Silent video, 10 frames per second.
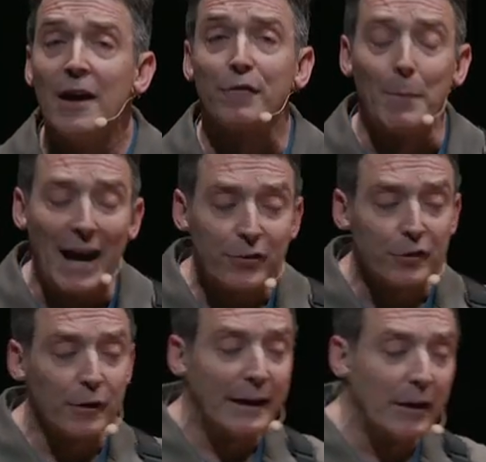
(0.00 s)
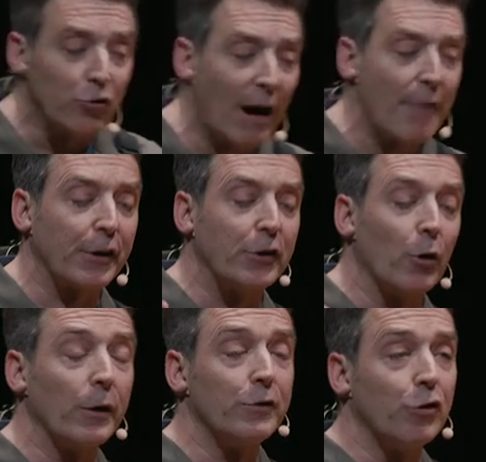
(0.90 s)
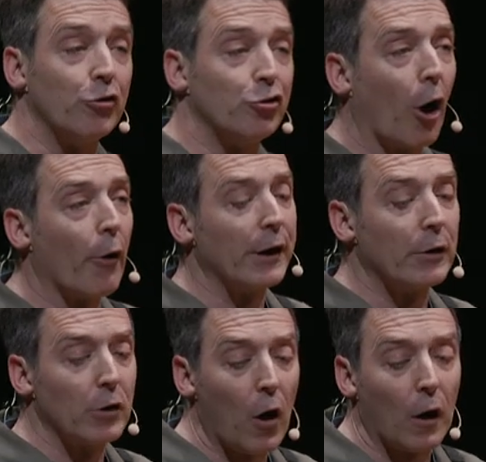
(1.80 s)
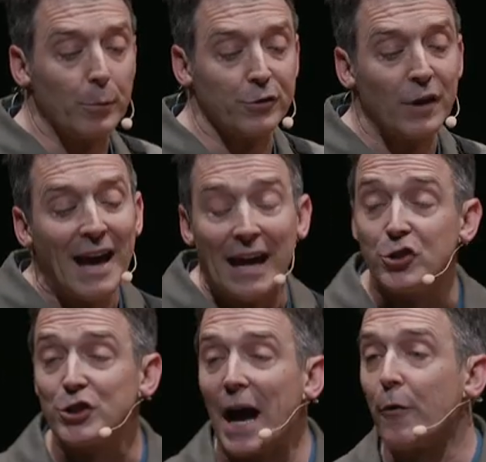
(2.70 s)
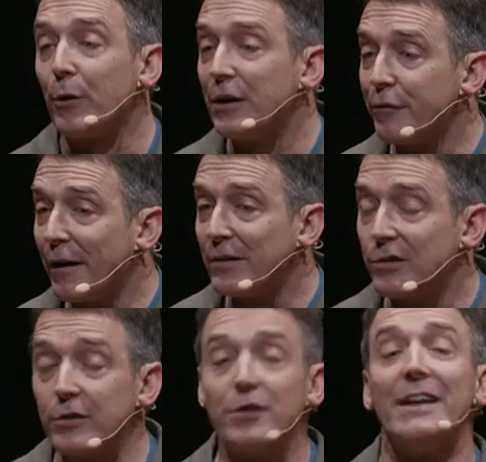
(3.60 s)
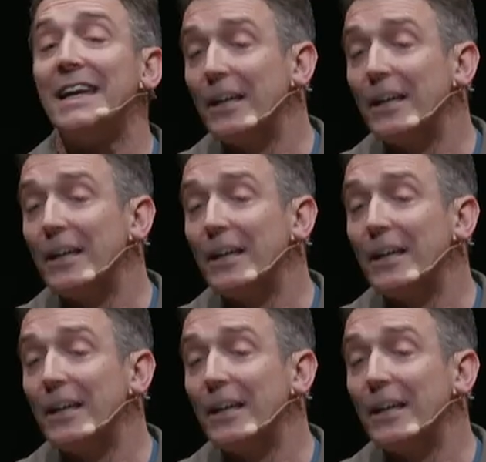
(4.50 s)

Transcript: From escalating traffic noise to jarring alarms and chattering devices,